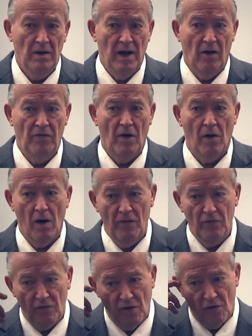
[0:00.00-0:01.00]
Now, there
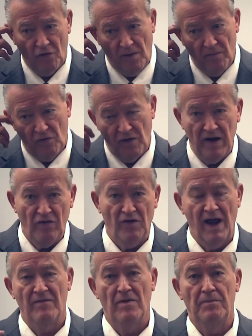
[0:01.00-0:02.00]
are some states
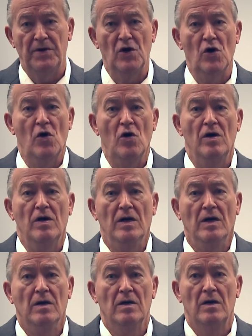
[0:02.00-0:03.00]
that have a pure
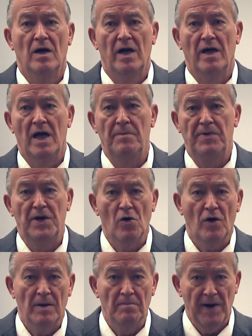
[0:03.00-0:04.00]

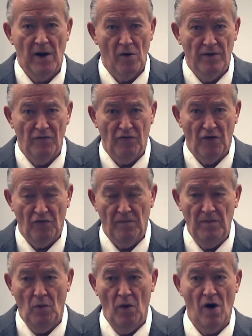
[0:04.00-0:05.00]
comparative
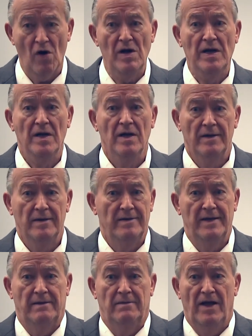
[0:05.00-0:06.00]
system, to where
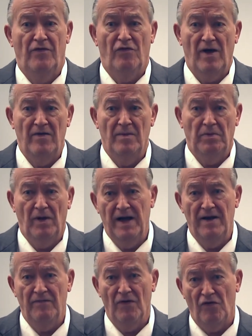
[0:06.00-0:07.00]
that, let's say the
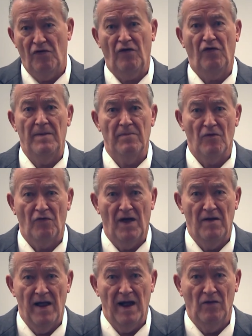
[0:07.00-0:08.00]
plaintiff was
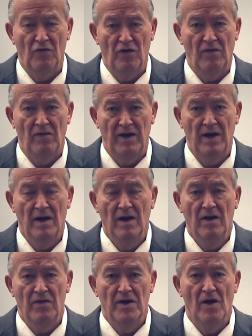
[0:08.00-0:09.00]
60% negligent and
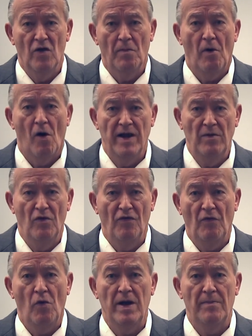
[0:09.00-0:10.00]
the other party was
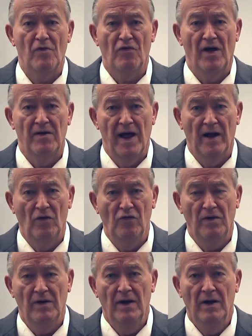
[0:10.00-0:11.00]
40%
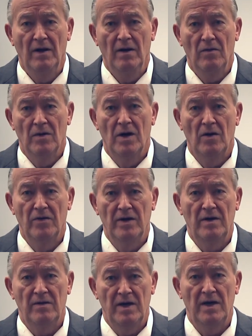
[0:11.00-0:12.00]
negligent. Well,
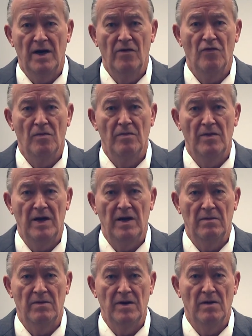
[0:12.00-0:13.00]
the
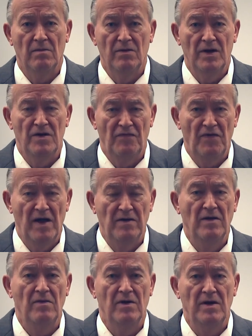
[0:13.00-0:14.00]

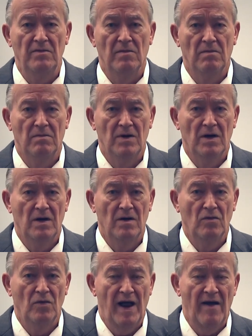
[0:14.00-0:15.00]
defendant
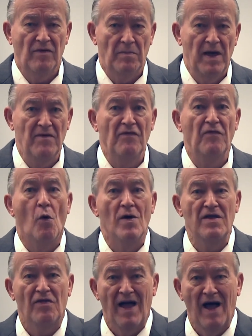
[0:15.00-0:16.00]
would have to pay
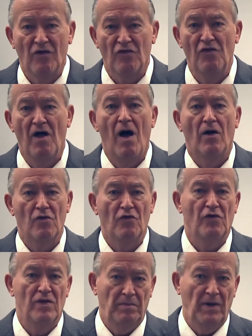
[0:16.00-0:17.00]

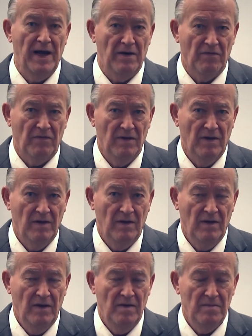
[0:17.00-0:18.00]
$40,000 to the plaintiff.
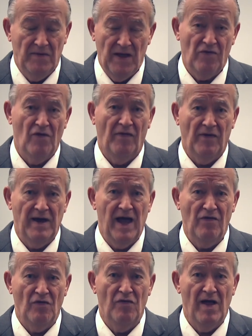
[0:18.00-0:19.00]
But that's not the
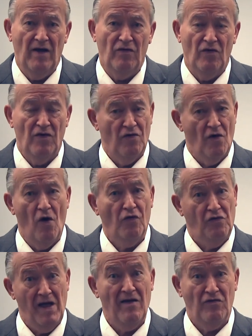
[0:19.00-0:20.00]
case in Texas. It's all
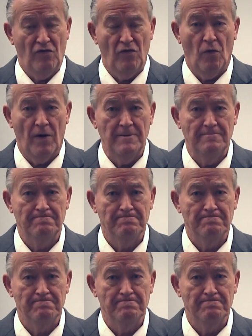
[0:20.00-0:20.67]
statutory.